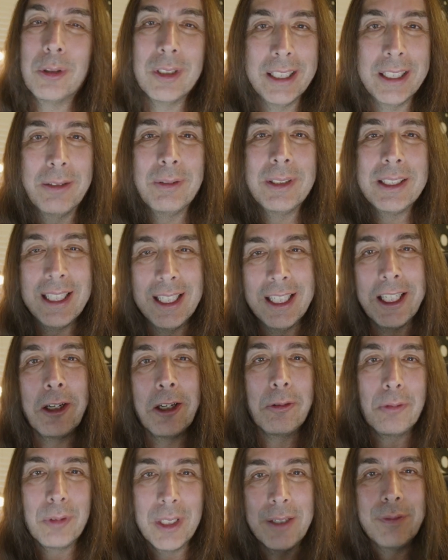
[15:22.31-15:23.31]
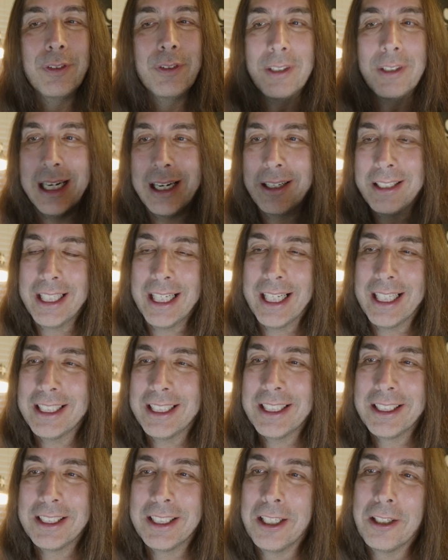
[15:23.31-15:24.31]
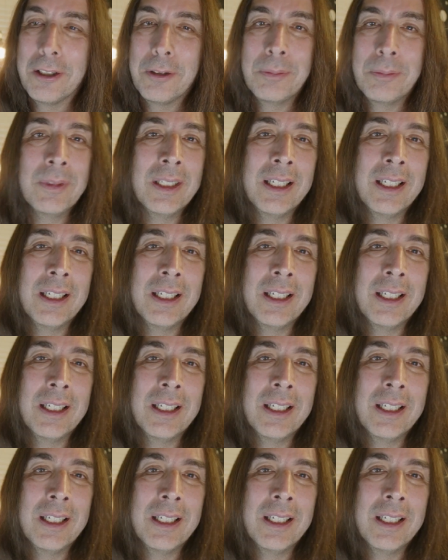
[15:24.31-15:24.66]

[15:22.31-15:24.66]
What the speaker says: and it was a little rough around the edges, you know.